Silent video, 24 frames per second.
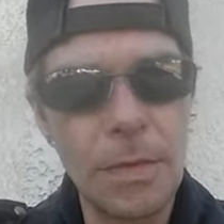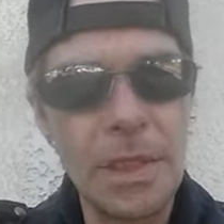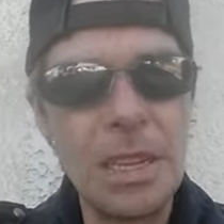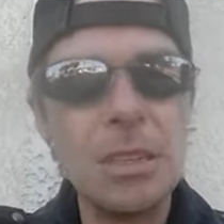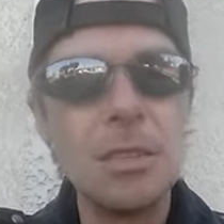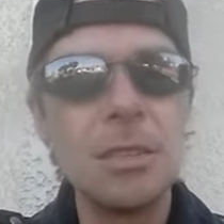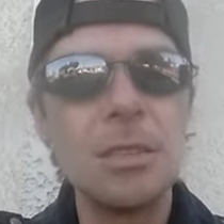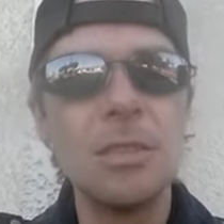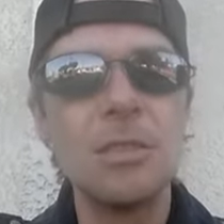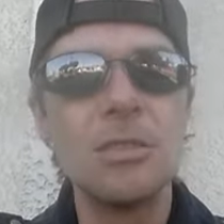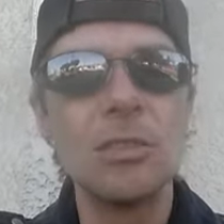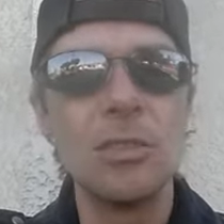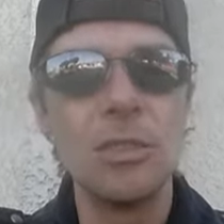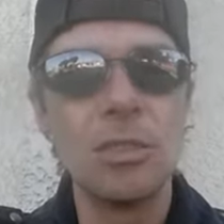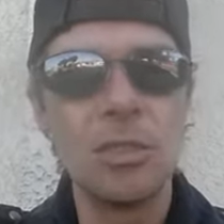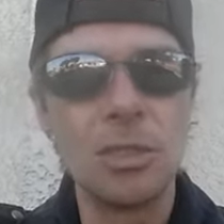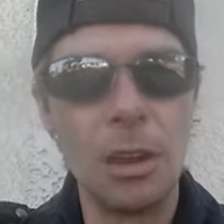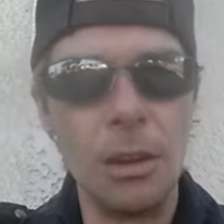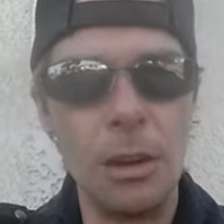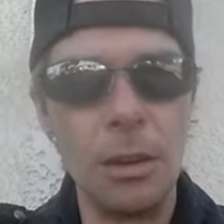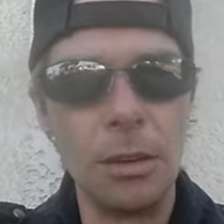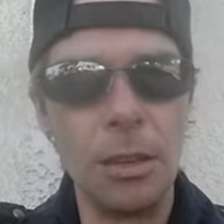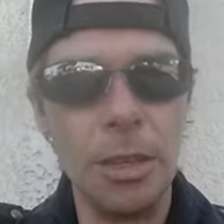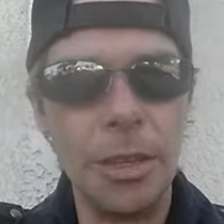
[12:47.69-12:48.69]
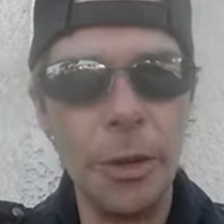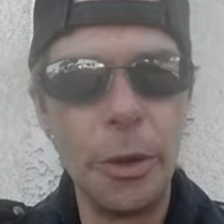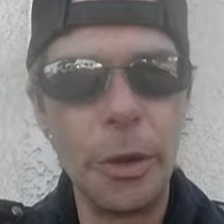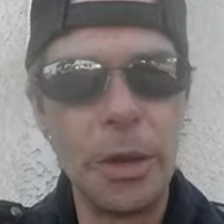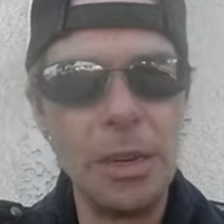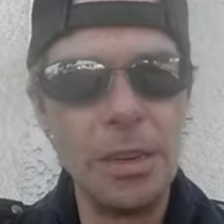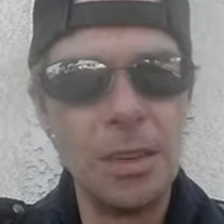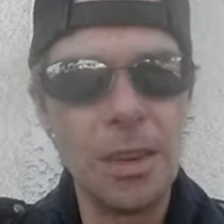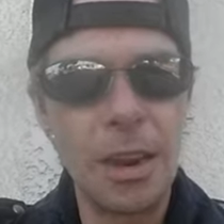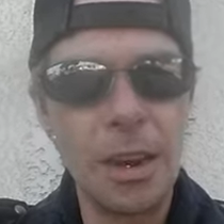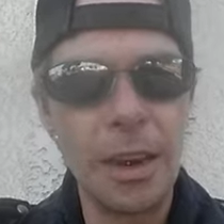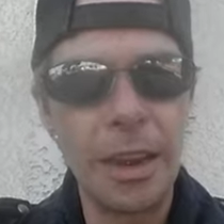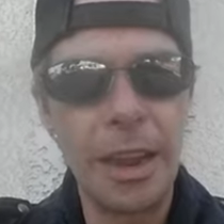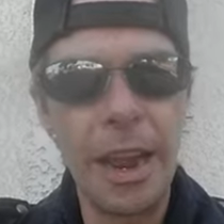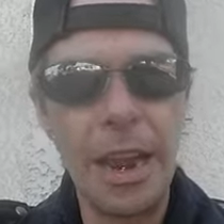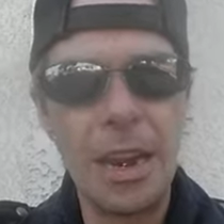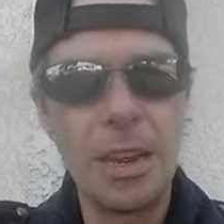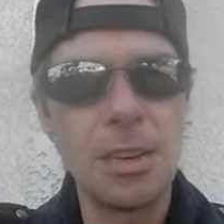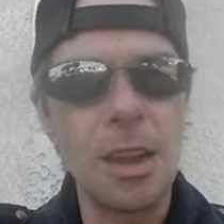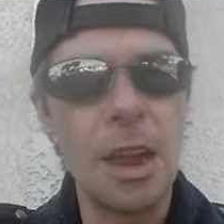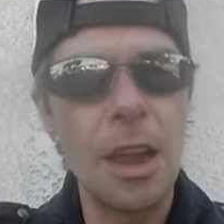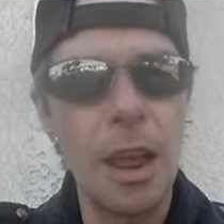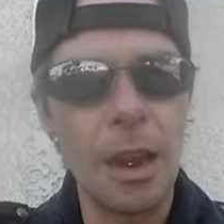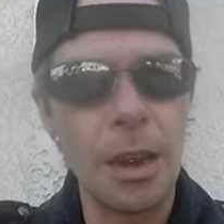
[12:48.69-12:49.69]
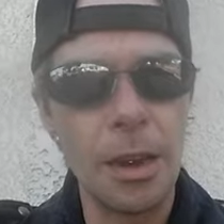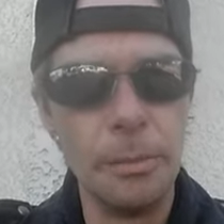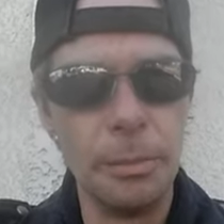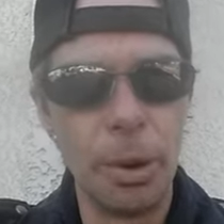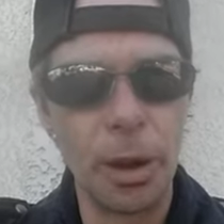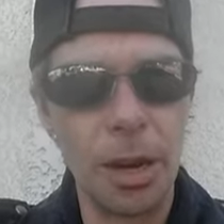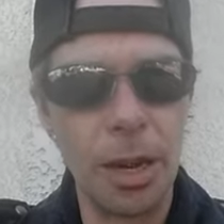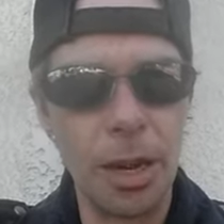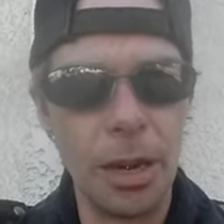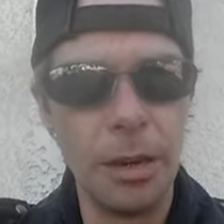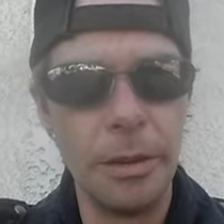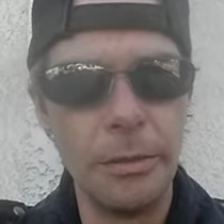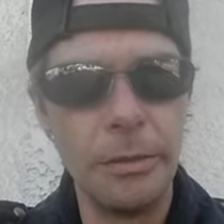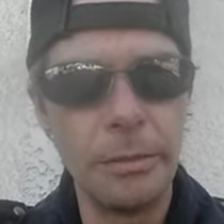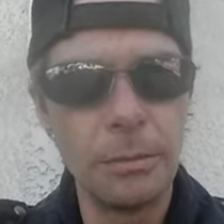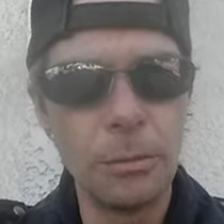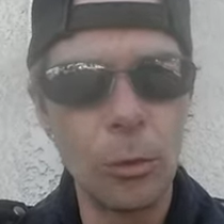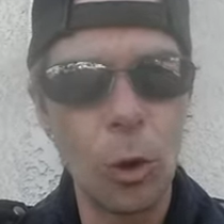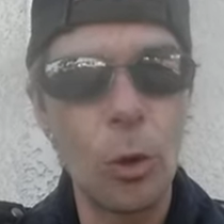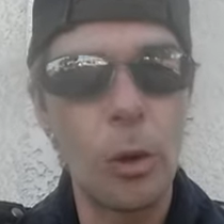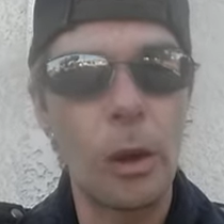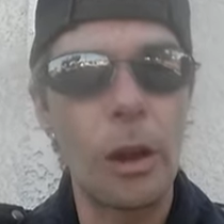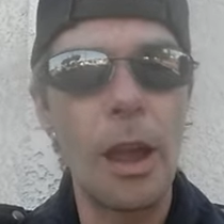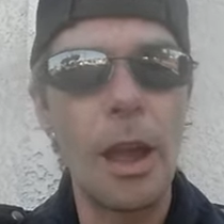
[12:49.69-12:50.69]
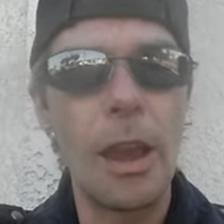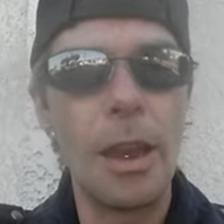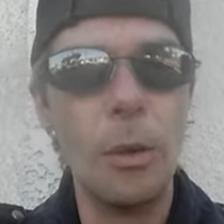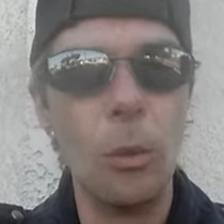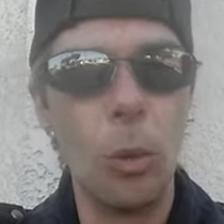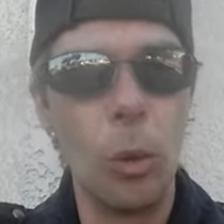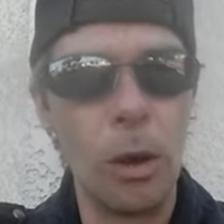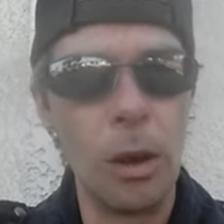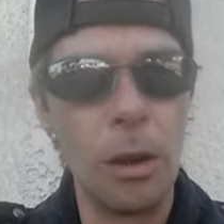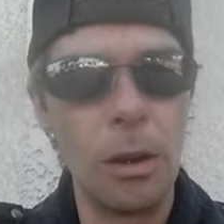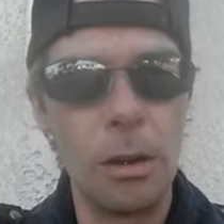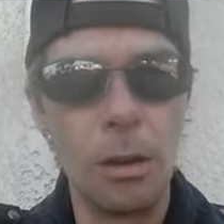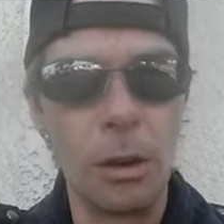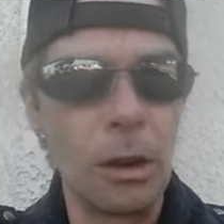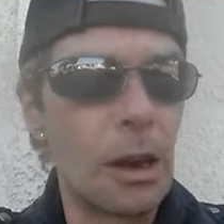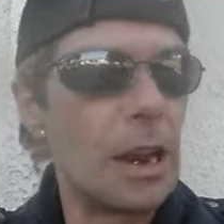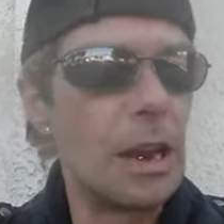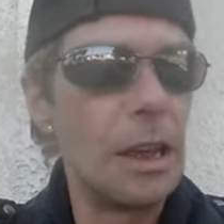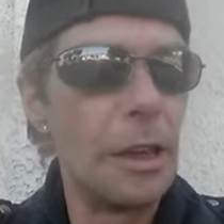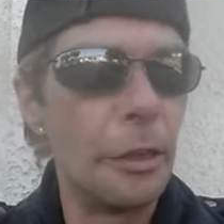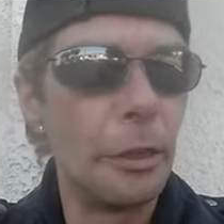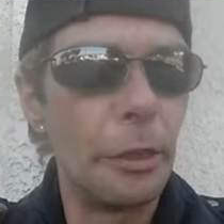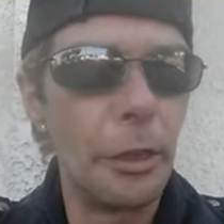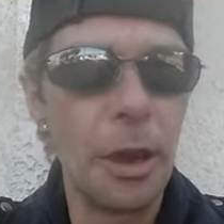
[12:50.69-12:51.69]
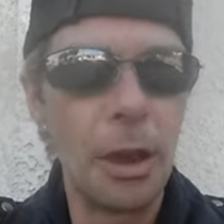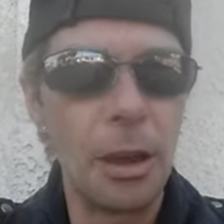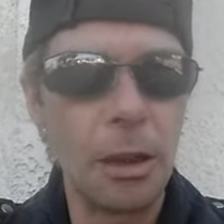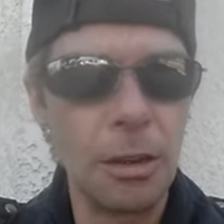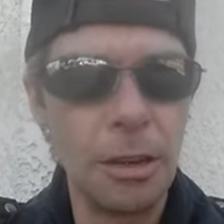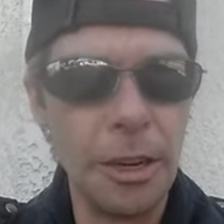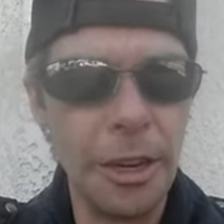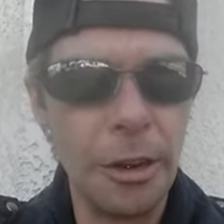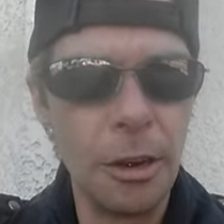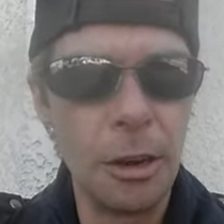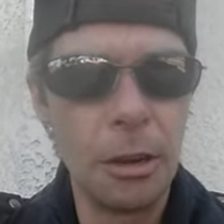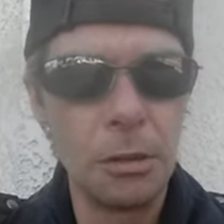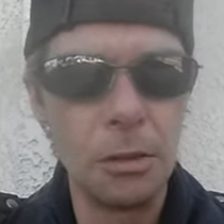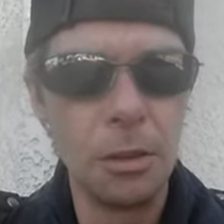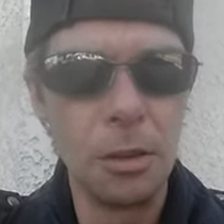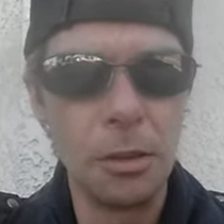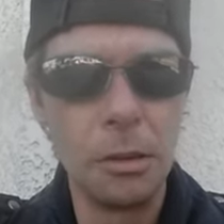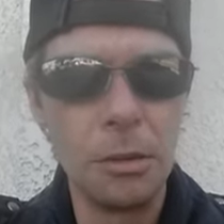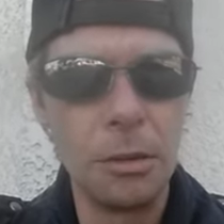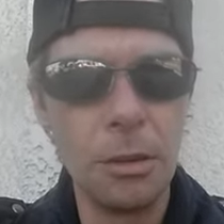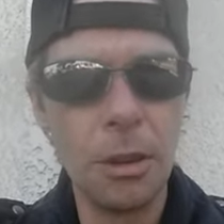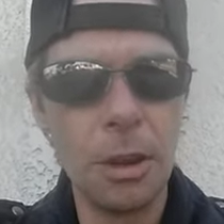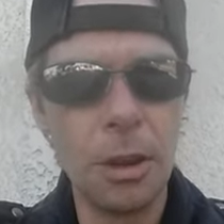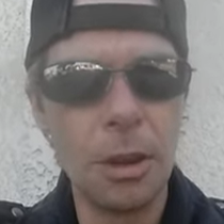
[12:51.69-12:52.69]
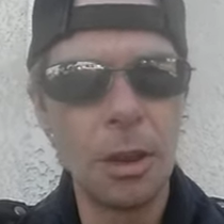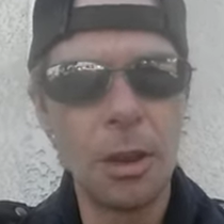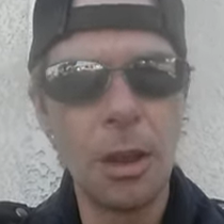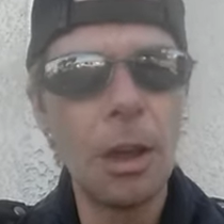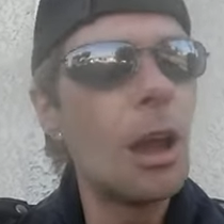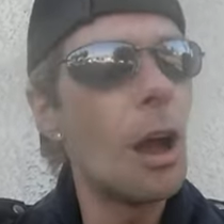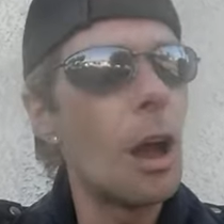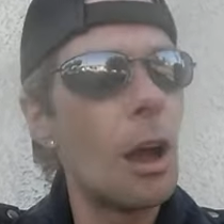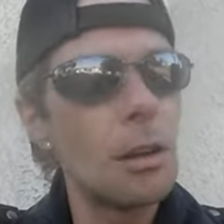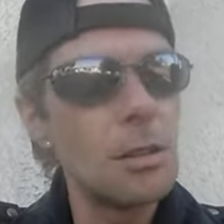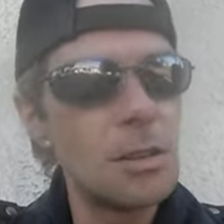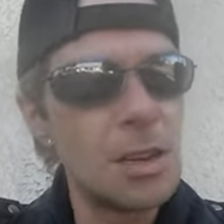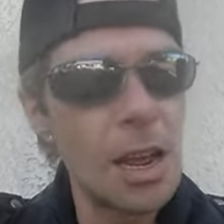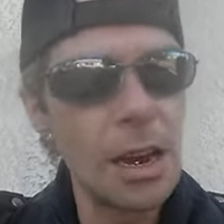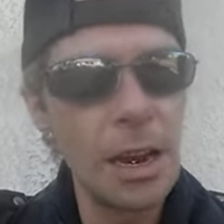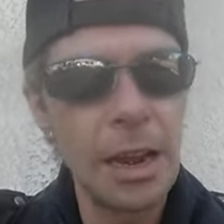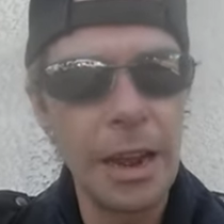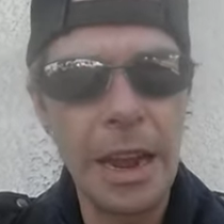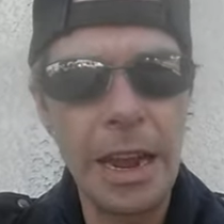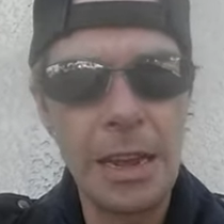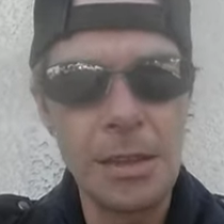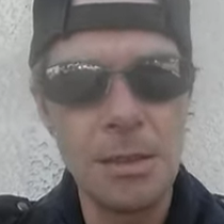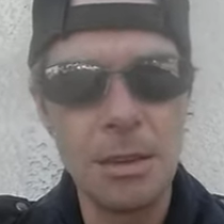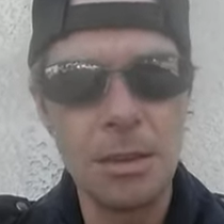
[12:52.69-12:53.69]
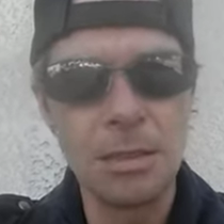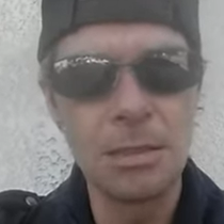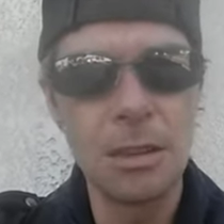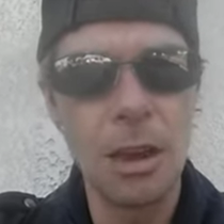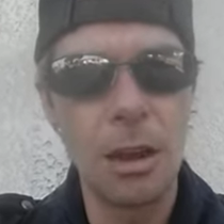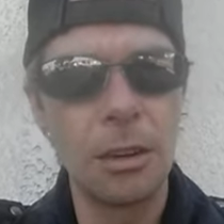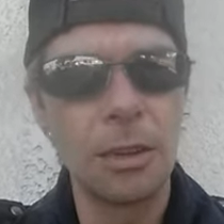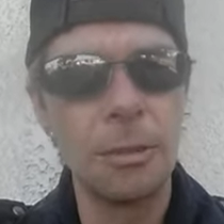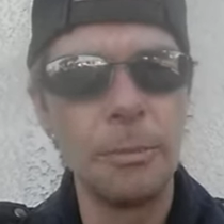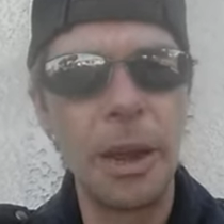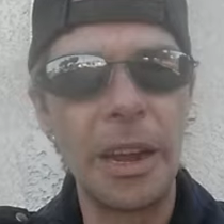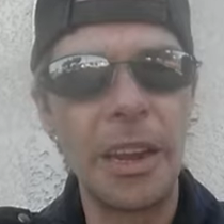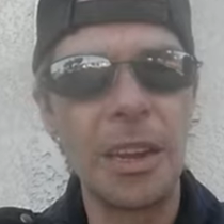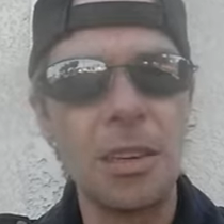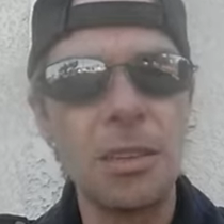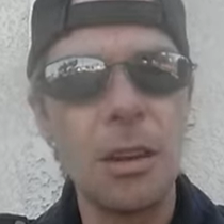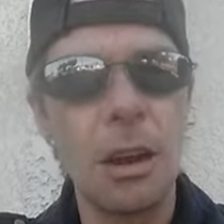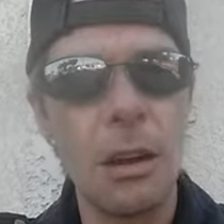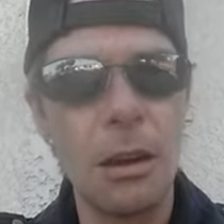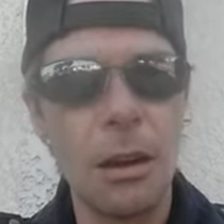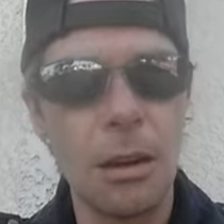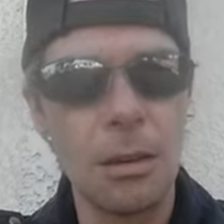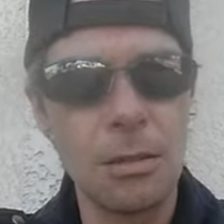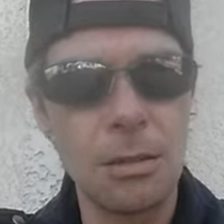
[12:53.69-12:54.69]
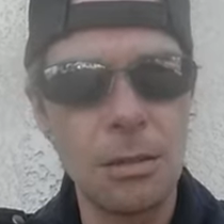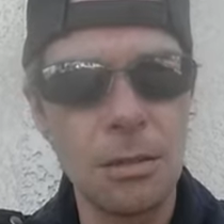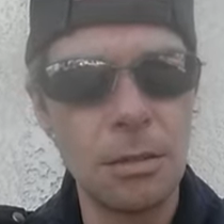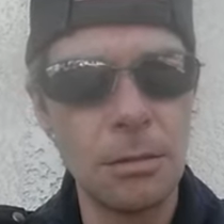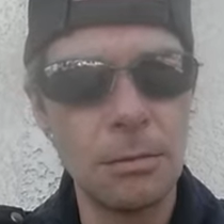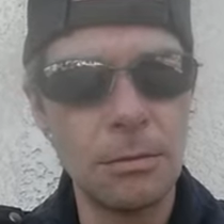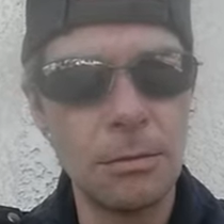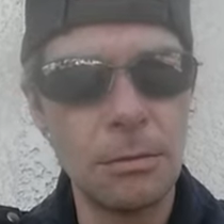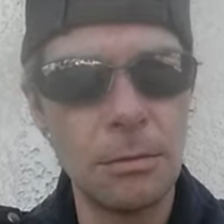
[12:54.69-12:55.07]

This is a song you can dedicate to anybody or anyone or anything, you know, dude. I'll dedicate this song to my guitars.